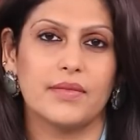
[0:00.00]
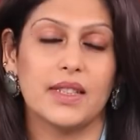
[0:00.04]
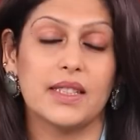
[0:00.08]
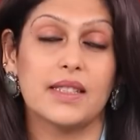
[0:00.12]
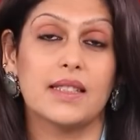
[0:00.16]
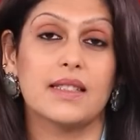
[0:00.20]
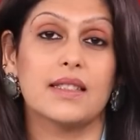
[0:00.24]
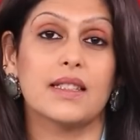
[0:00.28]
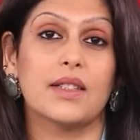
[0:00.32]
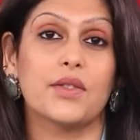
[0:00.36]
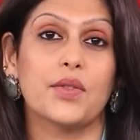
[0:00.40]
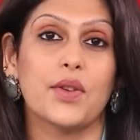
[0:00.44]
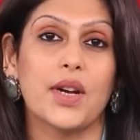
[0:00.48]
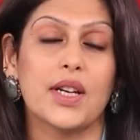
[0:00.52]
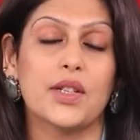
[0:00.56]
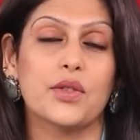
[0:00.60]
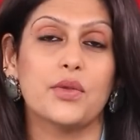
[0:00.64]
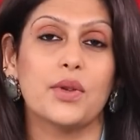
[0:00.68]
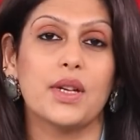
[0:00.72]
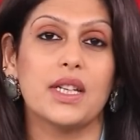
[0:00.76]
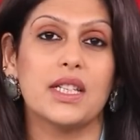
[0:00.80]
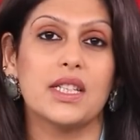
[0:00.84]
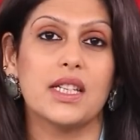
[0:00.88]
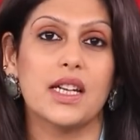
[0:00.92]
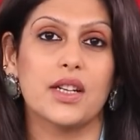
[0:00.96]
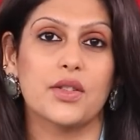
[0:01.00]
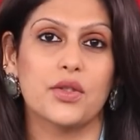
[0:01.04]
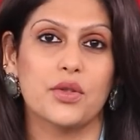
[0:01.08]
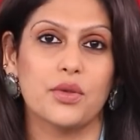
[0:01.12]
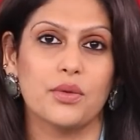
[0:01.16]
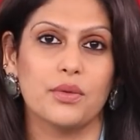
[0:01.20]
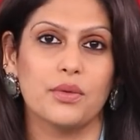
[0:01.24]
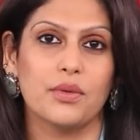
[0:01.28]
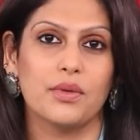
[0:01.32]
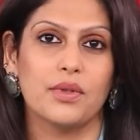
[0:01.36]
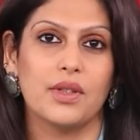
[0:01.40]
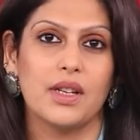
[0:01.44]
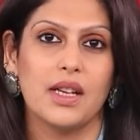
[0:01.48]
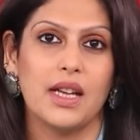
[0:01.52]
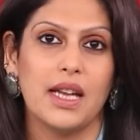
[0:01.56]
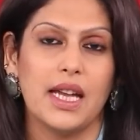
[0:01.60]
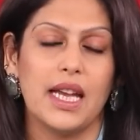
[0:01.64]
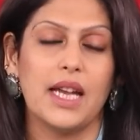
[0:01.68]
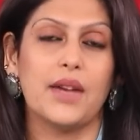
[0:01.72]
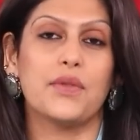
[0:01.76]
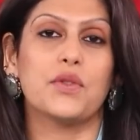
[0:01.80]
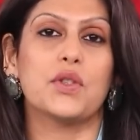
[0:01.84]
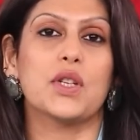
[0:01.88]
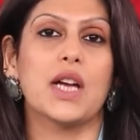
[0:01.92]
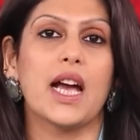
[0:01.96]
This is a threat to India too.
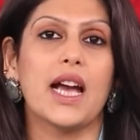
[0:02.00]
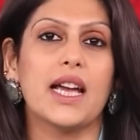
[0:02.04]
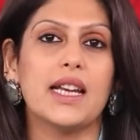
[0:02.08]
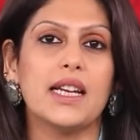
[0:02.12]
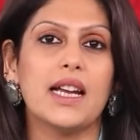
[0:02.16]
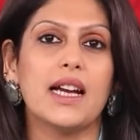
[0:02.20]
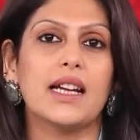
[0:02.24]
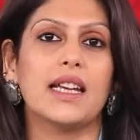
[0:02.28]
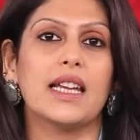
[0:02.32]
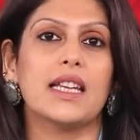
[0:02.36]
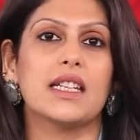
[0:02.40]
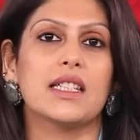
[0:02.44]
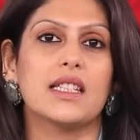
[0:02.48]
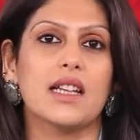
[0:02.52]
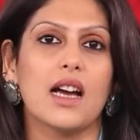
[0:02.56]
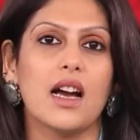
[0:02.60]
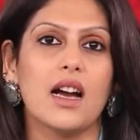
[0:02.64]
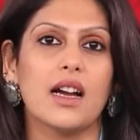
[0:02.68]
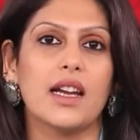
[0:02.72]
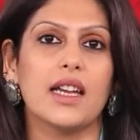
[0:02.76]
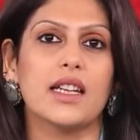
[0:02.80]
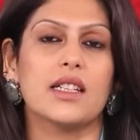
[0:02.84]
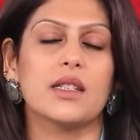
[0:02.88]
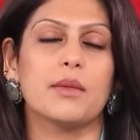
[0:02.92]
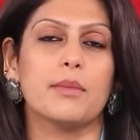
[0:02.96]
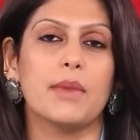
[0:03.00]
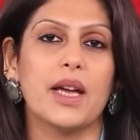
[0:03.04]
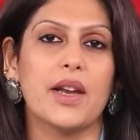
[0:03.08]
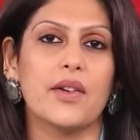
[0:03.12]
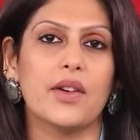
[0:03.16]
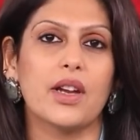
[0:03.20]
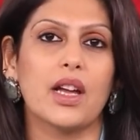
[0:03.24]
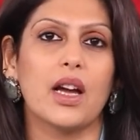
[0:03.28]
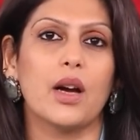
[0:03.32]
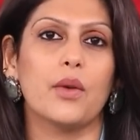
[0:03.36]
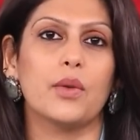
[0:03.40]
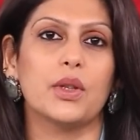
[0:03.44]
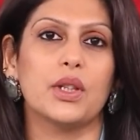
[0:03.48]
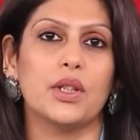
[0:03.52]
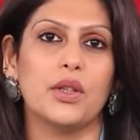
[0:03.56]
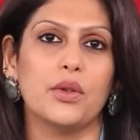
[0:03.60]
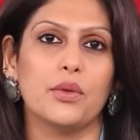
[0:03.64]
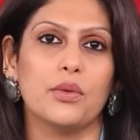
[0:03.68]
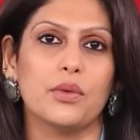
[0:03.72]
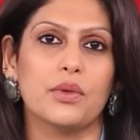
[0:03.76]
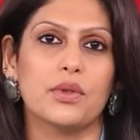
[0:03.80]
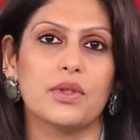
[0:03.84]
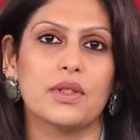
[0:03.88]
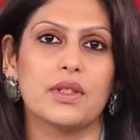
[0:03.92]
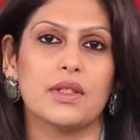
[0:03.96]
If China can target America with
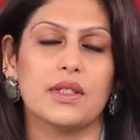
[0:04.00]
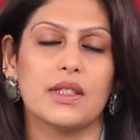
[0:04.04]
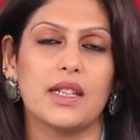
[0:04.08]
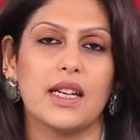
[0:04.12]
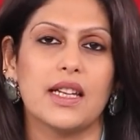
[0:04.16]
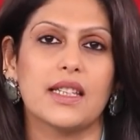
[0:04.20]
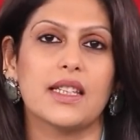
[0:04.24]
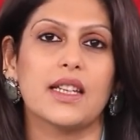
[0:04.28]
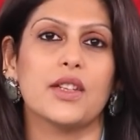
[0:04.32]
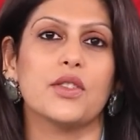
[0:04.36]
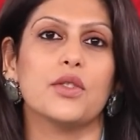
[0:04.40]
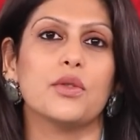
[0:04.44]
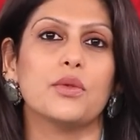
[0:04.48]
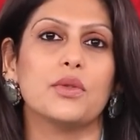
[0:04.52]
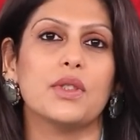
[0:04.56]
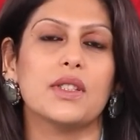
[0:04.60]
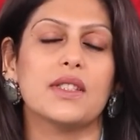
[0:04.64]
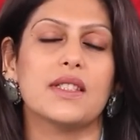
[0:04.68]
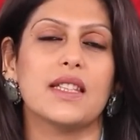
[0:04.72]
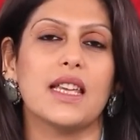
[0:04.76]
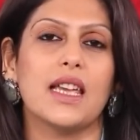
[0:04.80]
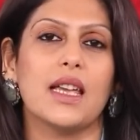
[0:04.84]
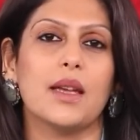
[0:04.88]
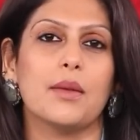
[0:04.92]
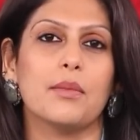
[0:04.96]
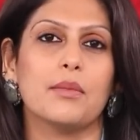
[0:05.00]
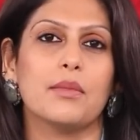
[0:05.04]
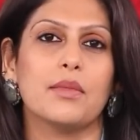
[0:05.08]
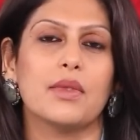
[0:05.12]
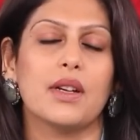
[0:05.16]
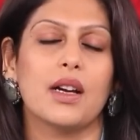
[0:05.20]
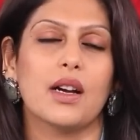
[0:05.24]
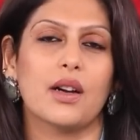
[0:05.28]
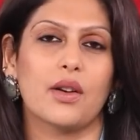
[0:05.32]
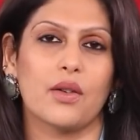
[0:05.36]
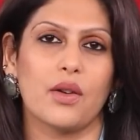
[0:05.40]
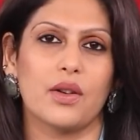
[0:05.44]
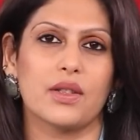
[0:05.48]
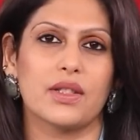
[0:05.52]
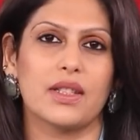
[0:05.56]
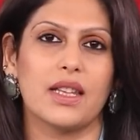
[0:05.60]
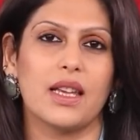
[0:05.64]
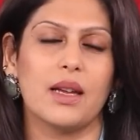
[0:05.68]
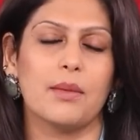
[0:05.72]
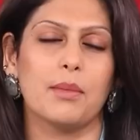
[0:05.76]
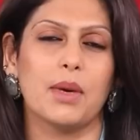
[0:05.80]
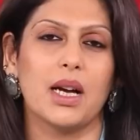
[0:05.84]
nukes, it can do the same across the